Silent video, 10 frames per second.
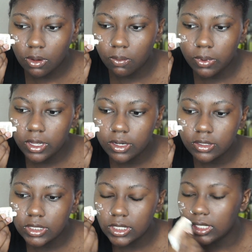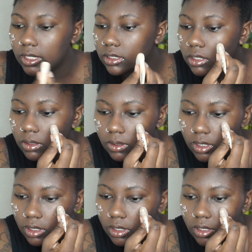weird tint to
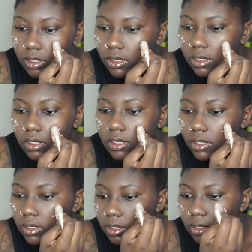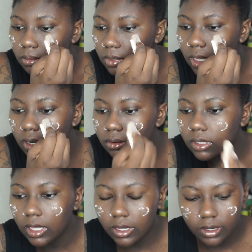it, but I don't
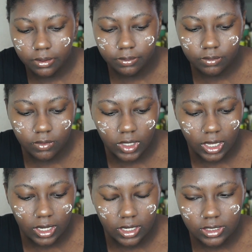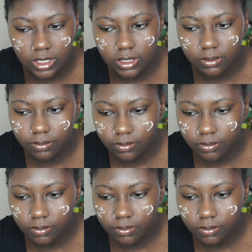care. Like, it doesn't